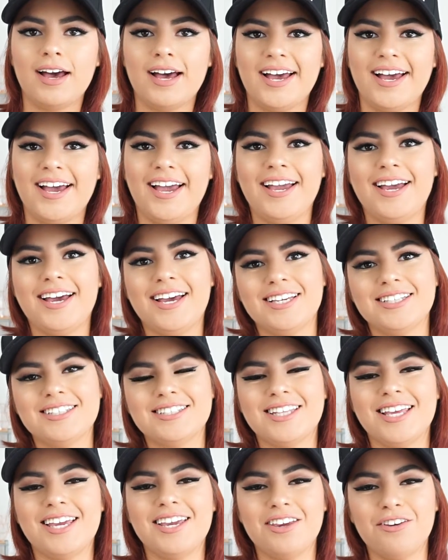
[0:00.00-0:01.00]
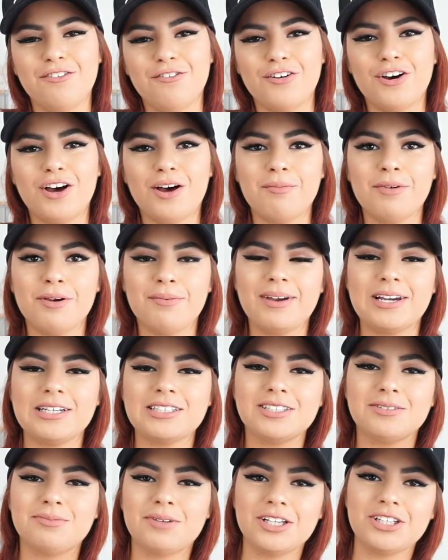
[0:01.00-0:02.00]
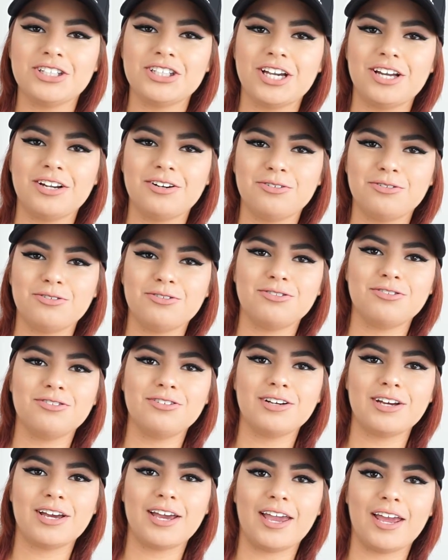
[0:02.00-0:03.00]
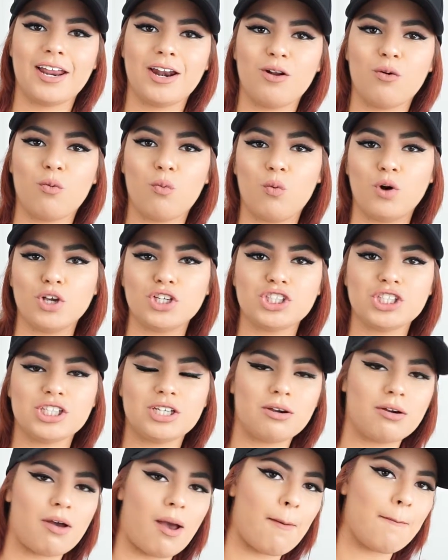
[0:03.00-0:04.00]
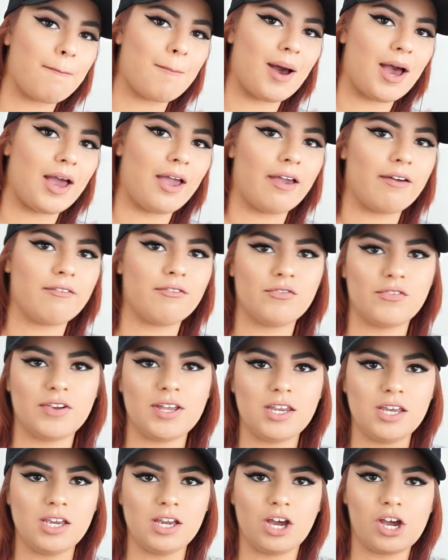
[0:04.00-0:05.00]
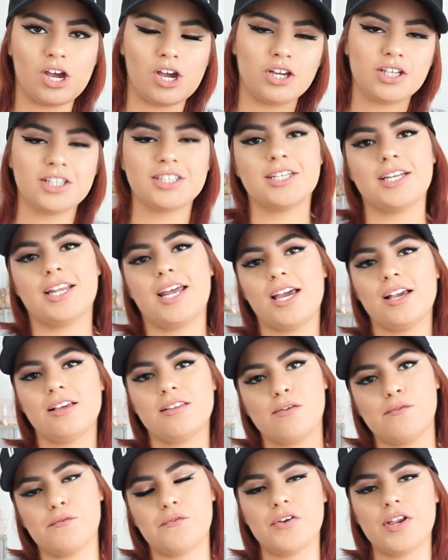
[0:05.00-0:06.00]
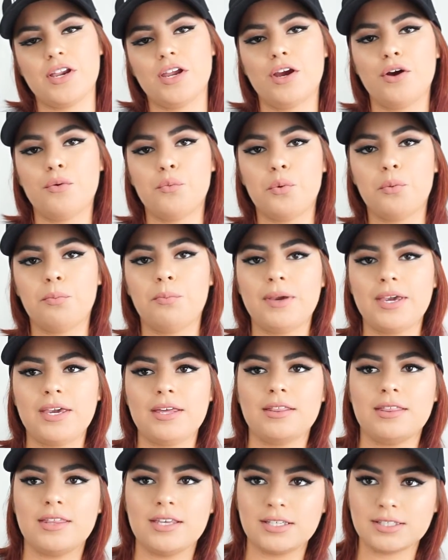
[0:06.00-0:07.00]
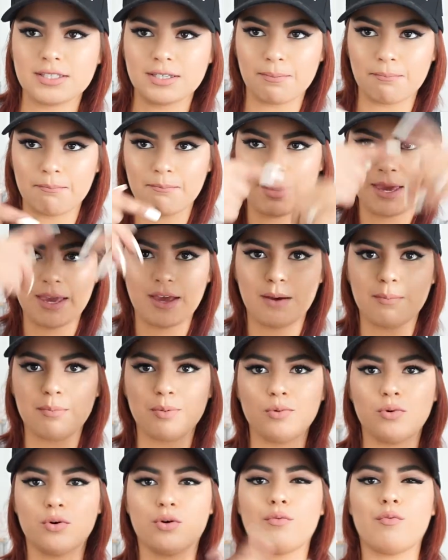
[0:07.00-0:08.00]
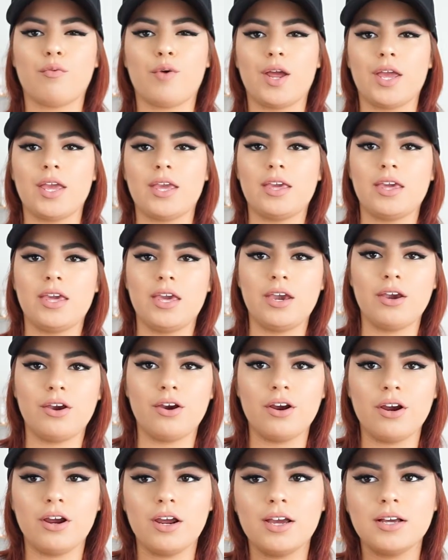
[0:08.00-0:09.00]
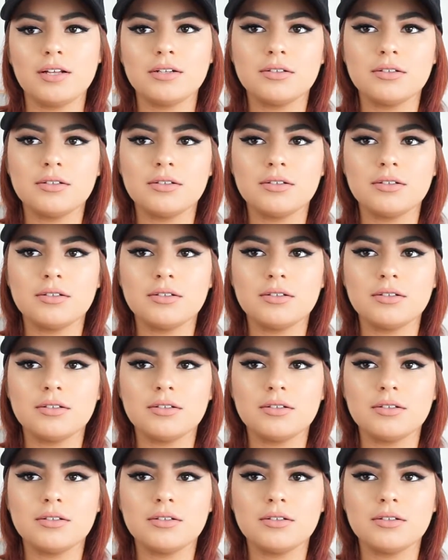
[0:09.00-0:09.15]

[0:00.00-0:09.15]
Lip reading: Hi guys, thank you for coming back to my channel and watching my video. Today's video will be this makeup look right here.